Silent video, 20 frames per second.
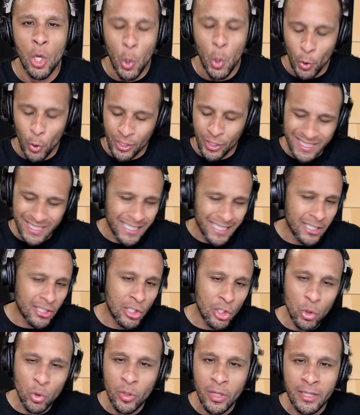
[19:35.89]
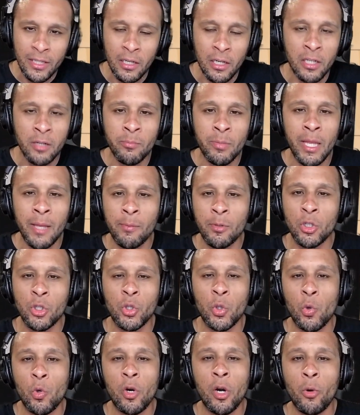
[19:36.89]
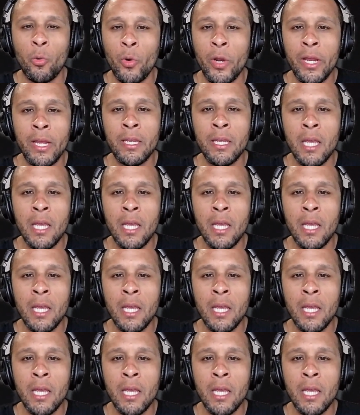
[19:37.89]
or anything new that they're going to be able to throw our way,